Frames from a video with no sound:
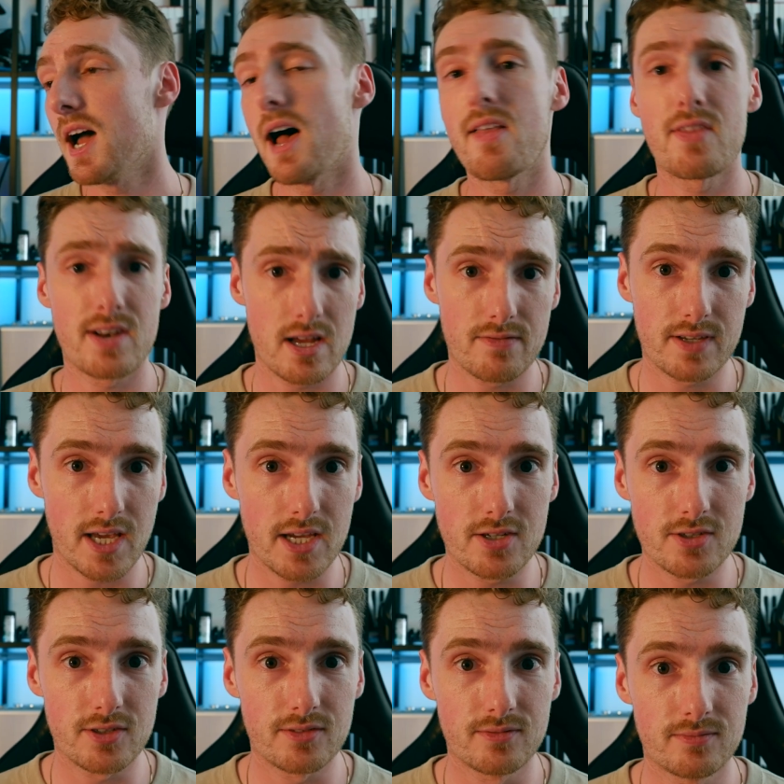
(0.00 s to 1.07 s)
and the
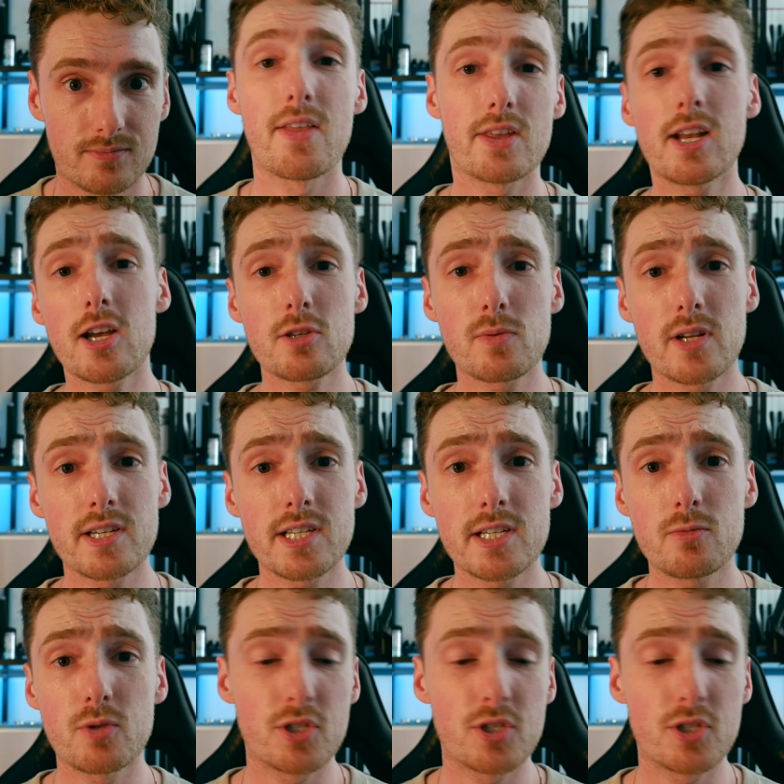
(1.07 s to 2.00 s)
navigation. And the last one I did,